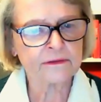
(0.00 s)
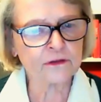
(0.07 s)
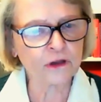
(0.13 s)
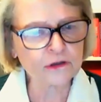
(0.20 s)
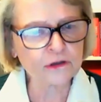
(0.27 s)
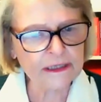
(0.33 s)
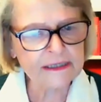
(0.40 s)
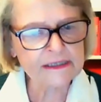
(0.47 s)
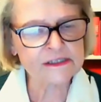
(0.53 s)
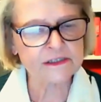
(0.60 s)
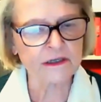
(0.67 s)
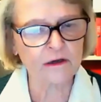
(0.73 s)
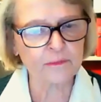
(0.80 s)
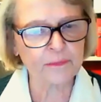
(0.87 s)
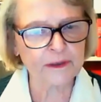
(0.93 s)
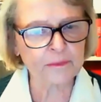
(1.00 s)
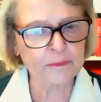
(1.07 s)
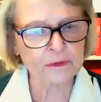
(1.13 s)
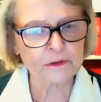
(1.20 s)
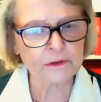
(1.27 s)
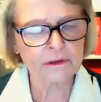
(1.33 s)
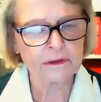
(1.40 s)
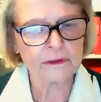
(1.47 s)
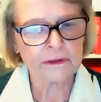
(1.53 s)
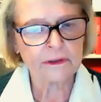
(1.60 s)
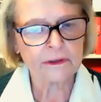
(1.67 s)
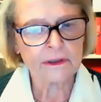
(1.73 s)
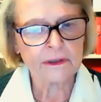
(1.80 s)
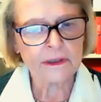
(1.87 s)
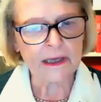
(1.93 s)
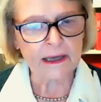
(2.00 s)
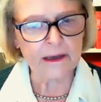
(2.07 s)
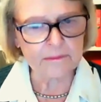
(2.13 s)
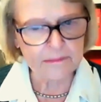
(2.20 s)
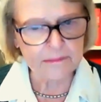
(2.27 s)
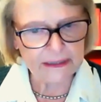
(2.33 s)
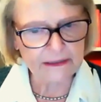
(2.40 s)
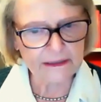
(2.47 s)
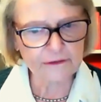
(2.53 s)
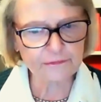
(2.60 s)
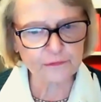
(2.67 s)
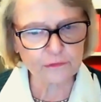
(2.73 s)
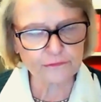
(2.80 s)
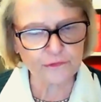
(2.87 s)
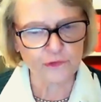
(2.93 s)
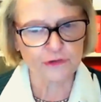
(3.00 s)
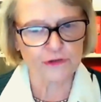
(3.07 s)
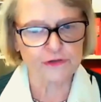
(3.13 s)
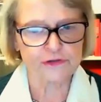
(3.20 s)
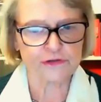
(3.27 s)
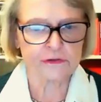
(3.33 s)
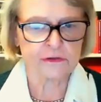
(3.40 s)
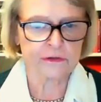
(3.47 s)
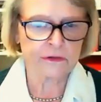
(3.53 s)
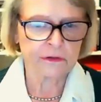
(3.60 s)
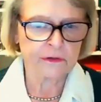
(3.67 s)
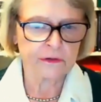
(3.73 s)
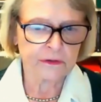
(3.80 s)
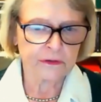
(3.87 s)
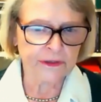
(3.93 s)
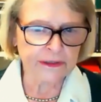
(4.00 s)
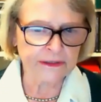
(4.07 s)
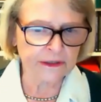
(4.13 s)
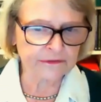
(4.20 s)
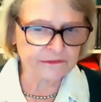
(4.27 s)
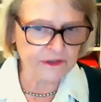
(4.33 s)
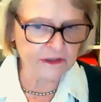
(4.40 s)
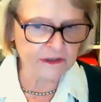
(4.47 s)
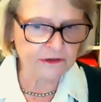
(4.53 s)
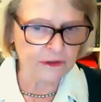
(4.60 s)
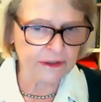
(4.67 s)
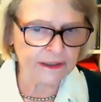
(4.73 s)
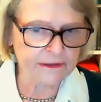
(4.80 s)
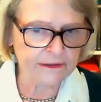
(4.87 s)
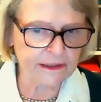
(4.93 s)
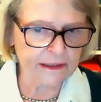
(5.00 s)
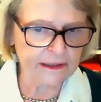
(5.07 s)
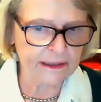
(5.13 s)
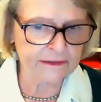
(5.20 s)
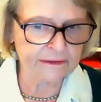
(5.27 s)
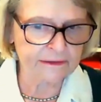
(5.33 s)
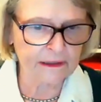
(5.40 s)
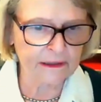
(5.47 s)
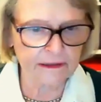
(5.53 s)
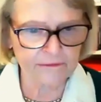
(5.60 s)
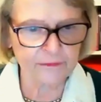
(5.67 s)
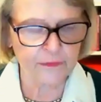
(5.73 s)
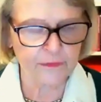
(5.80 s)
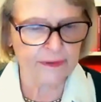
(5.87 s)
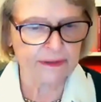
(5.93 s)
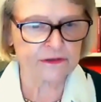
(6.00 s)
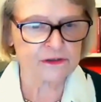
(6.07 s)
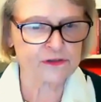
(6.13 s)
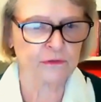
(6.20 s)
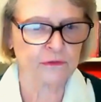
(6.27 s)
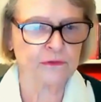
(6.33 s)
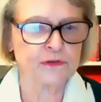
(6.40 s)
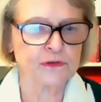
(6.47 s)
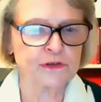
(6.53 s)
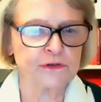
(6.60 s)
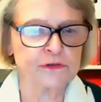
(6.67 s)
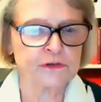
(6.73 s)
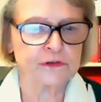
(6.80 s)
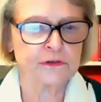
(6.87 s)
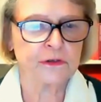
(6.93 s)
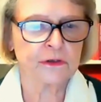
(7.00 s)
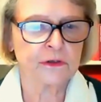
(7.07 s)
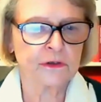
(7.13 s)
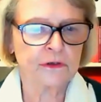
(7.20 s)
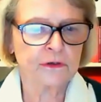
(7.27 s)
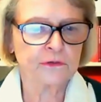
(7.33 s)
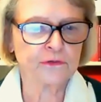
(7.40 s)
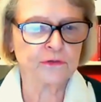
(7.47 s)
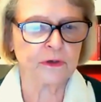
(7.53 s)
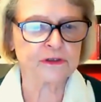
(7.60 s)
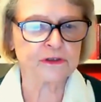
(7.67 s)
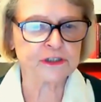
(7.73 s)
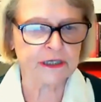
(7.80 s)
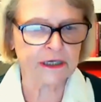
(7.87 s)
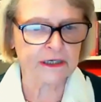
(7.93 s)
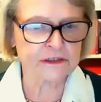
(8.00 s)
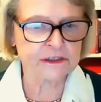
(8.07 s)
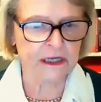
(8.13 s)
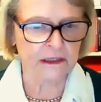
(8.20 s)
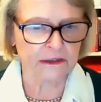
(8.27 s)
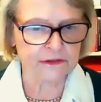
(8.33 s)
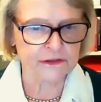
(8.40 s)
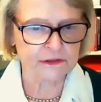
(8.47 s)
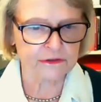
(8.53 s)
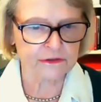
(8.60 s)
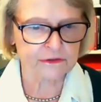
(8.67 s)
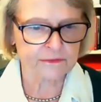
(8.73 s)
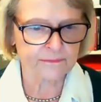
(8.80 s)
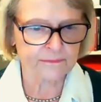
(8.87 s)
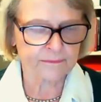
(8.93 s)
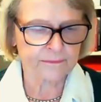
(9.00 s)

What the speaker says: not least young people, a meaningful voice in articulating and delivering the solutions to our shared challenges.